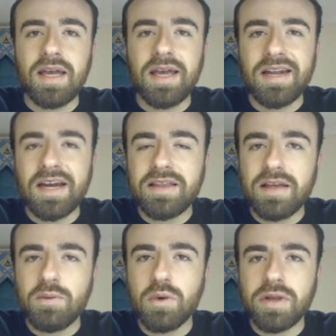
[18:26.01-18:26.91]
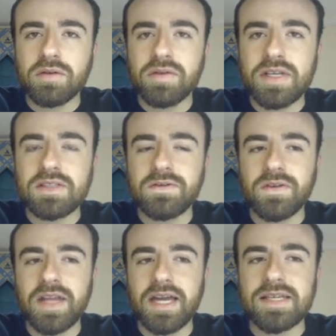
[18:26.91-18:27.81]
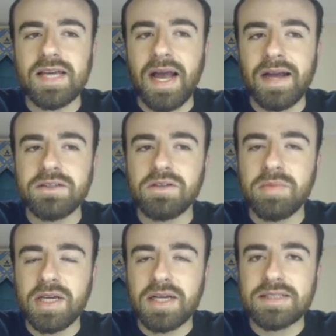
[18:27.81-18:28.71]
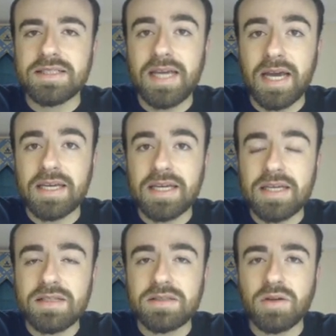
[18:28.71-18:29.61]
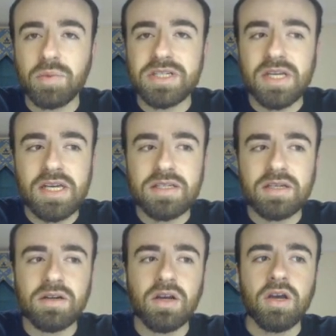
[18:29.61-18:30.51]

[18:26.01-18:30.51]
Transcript: and I think one of the reasons for that is actually because attacking is so much easier.